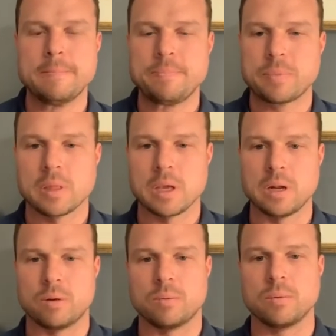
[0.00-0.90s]
you
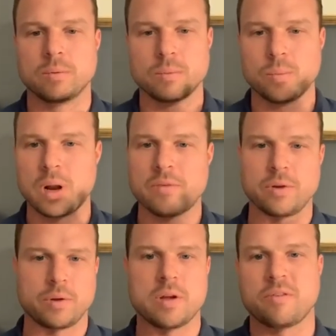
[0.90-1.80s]
know, whatever
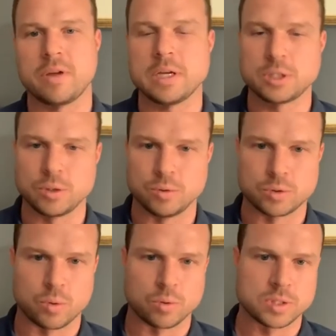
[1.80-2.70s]
you have issues
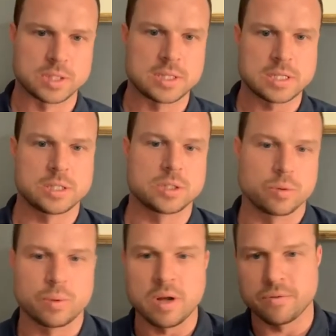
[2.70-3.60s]
or successes or
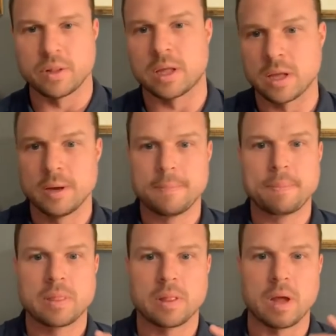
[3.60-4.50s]
whatever. Like,
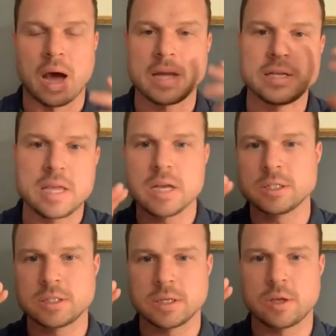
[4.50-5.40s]

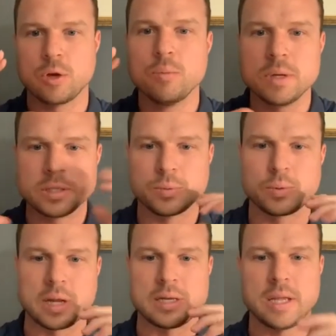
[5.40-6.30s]
ideas, humans with
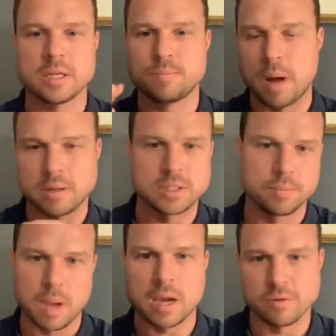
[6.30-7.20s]
ideas bouncing
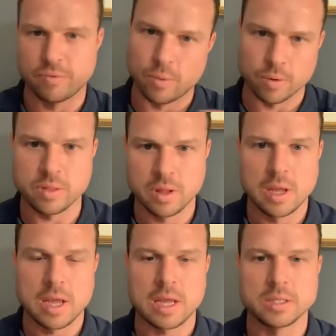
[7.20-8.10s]
back and forth
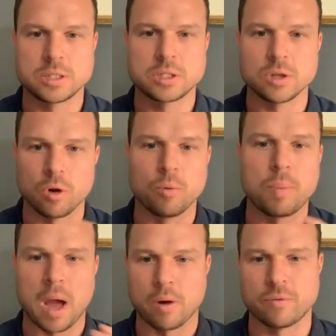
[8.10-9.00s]
is so
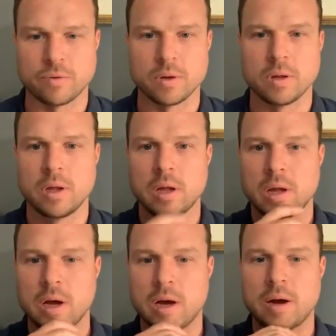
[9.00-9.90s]
powerful.
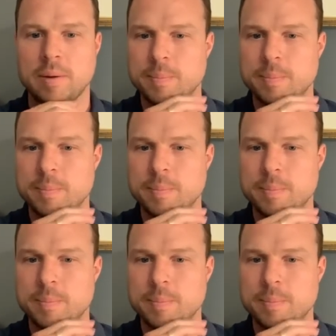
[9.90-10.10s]
Um,